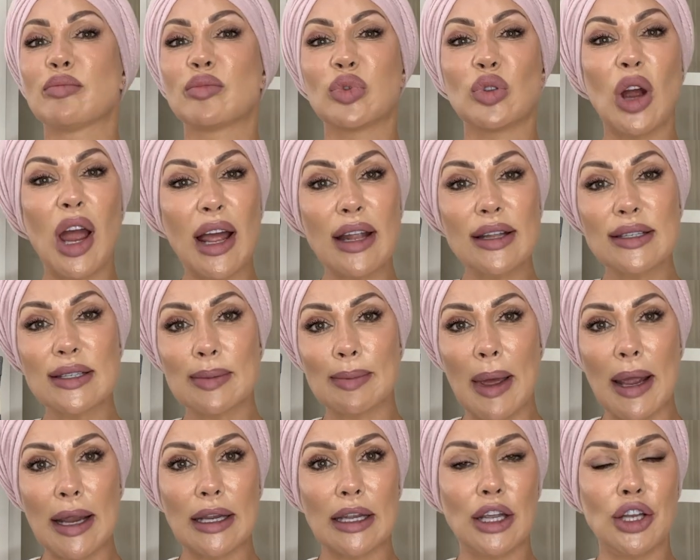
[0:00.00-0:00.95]
Brand
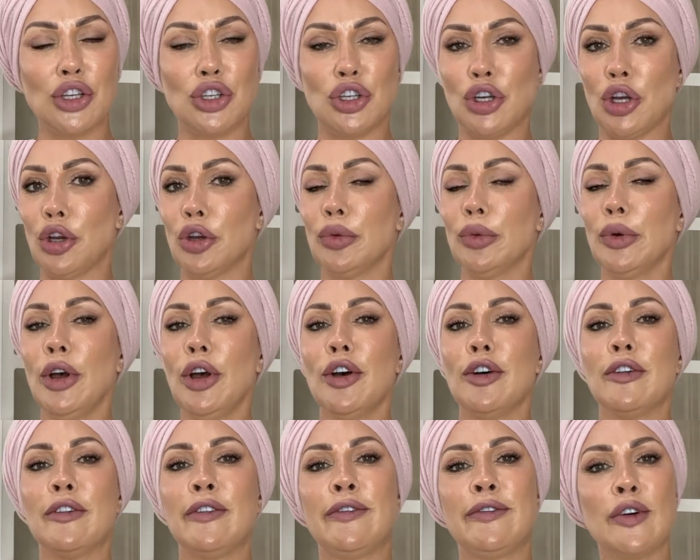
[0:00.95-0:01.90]
spanking new,
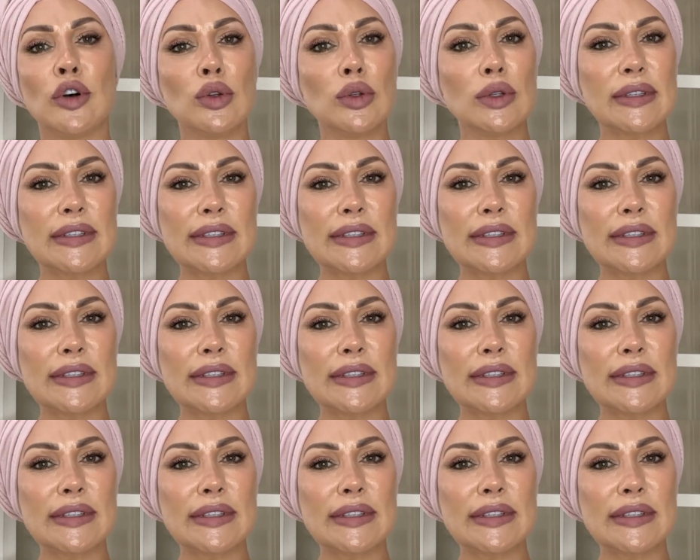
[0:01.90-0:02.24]
full